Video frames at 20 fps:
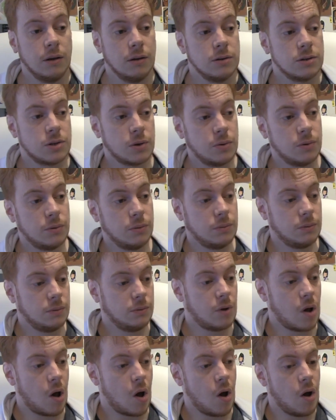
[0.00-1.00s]
So
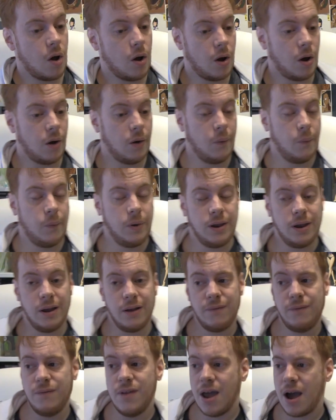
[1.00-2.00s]
we
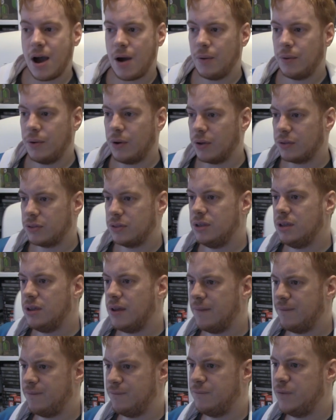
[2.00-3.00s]
have now got the
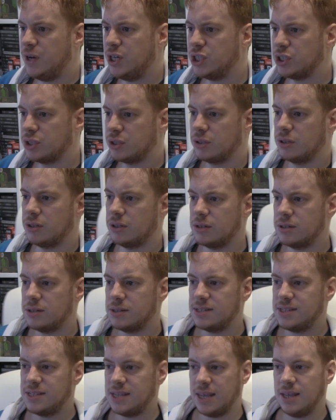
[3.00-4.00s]
official
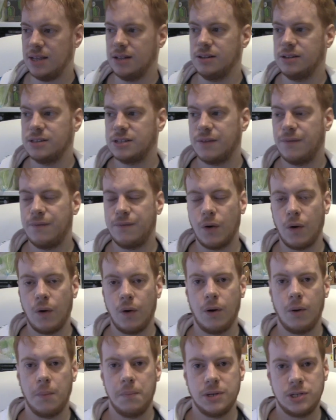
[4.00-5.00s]
sales
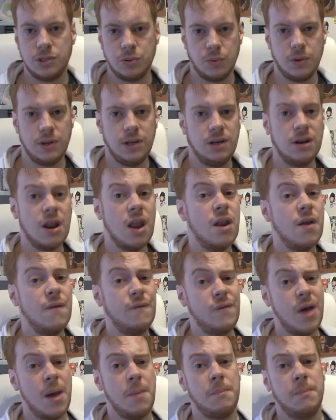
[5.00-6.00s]
for between
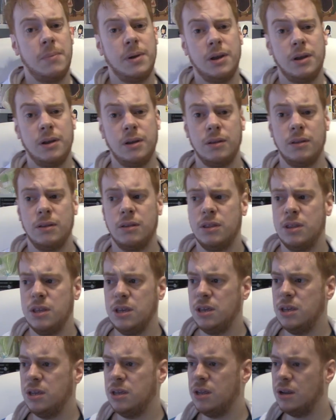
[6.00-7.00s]
November
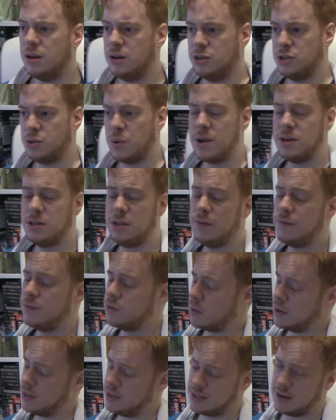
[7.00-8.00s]
the 20th
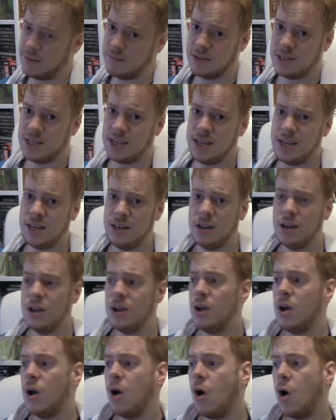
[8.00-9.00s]
2017
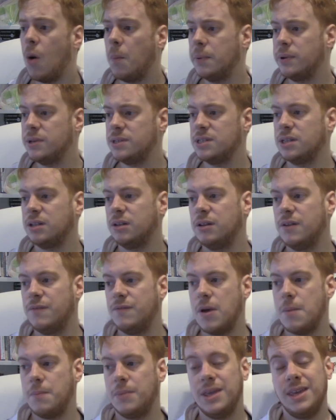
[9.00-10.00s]
up until
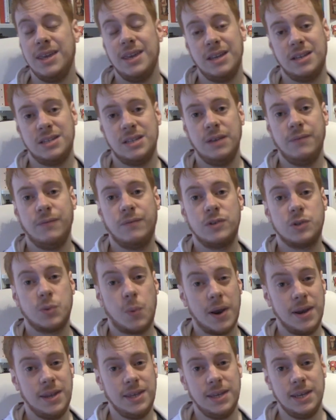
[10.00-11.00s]
November 18th
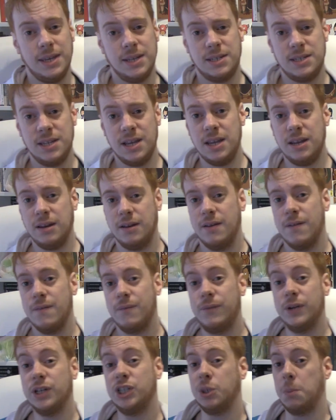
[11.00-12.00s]
2018
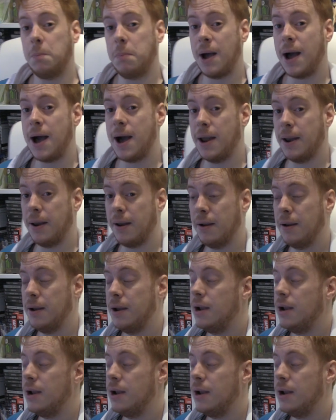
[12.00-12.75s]
for Japan.